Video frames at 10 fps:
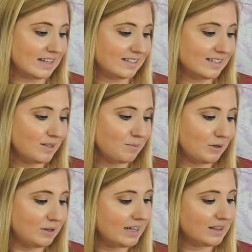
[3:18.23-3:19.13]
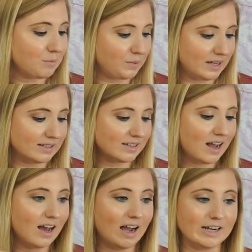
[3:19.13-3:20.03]
and this is the Beauty and the Beast
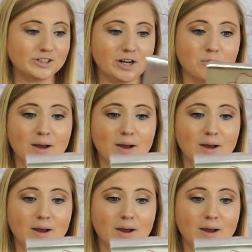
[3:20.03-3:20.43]
eyeshadow